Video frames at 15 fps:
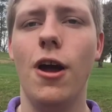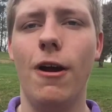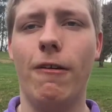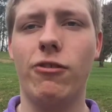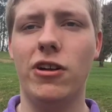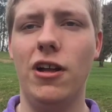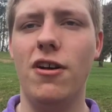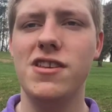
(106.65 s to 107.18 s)

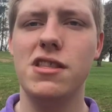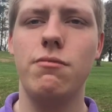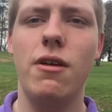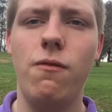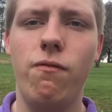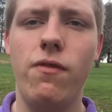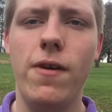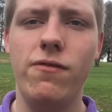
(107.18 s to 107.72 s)
Overnight lows in the
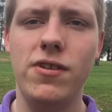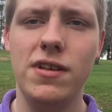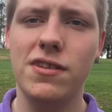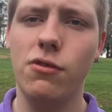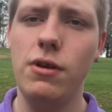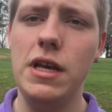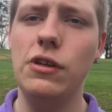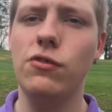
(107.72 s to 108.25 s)
mid 50.
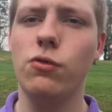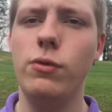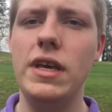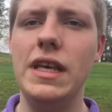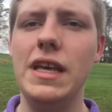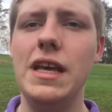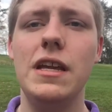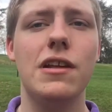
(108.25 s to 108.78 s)
So Easter
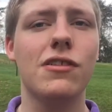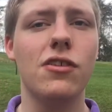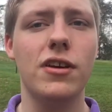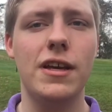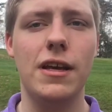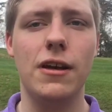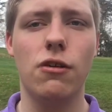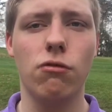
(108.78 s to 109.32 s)
weekend is
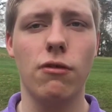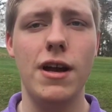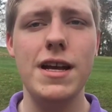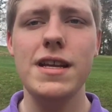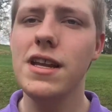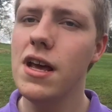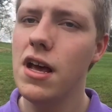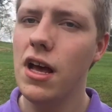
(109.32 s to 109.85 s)
looking
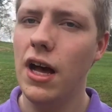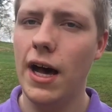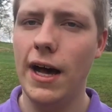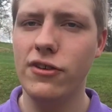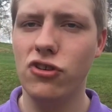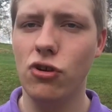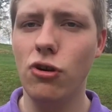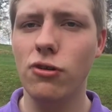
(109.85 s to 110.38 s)
great. Uh,
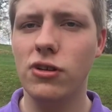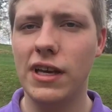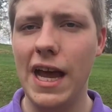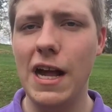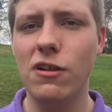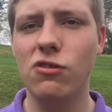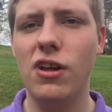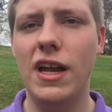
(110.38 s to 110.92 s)
so don't
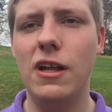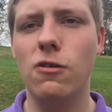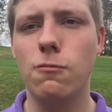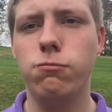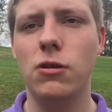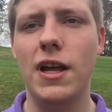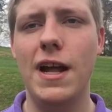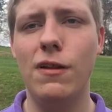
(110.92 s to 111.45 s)
cancel any of your
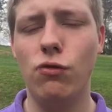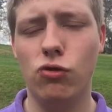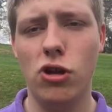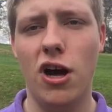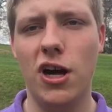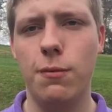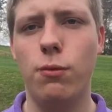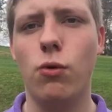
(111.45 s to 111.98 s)
plans. We'll
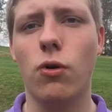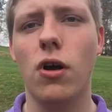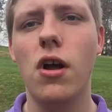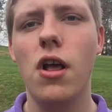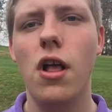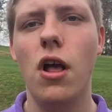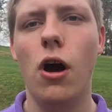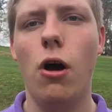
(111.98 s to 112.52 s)
talk more
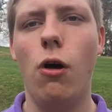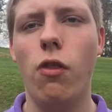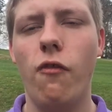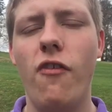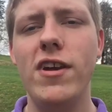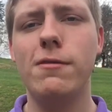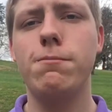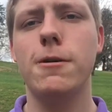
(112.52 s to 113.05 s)
on the
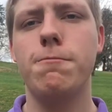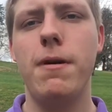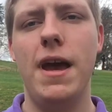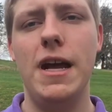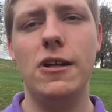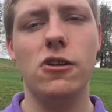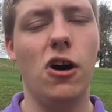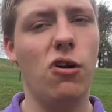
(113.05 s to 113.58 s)
Facebook
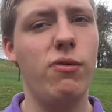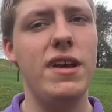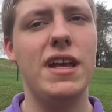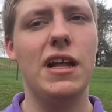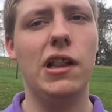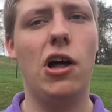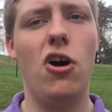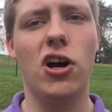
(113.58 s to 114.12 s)
page all
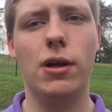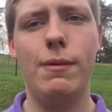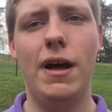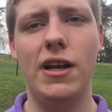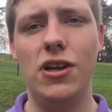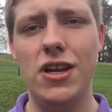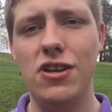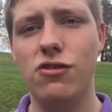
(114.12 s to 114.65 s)
weekend long
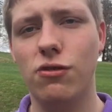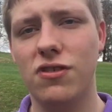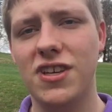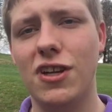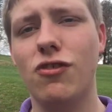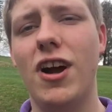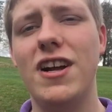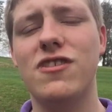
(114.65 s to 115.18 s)
about Easter
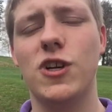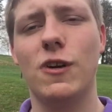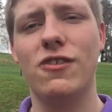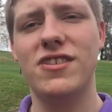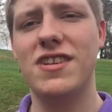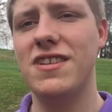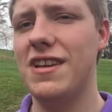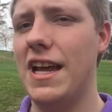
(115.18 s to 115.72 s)
sunrise
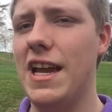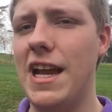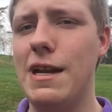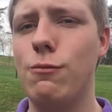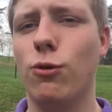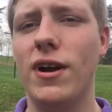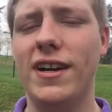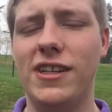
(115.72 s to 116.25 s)
services and any
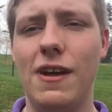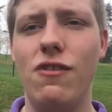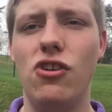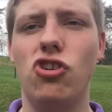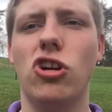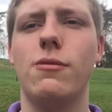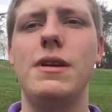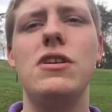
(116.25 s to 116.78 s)
more activities
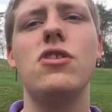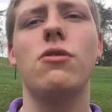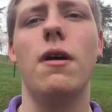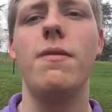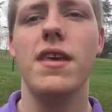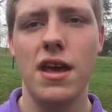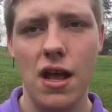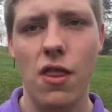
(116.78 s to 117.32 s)
you're going to be
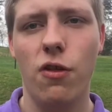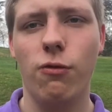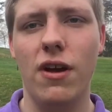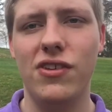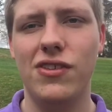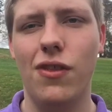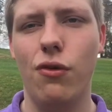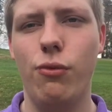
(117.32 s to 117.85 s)
doing the
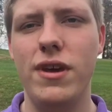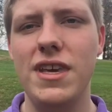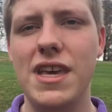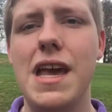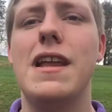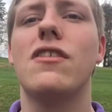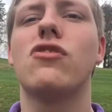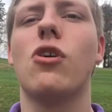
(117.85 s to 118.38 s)
rest of the
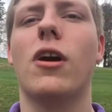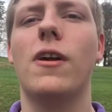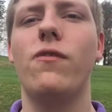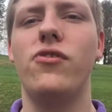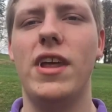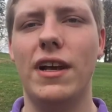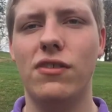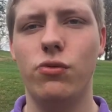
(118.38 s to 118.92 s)
weekend and start of
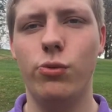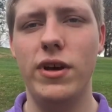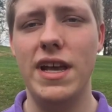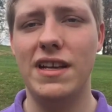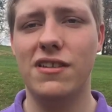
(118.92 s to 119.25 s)
next week.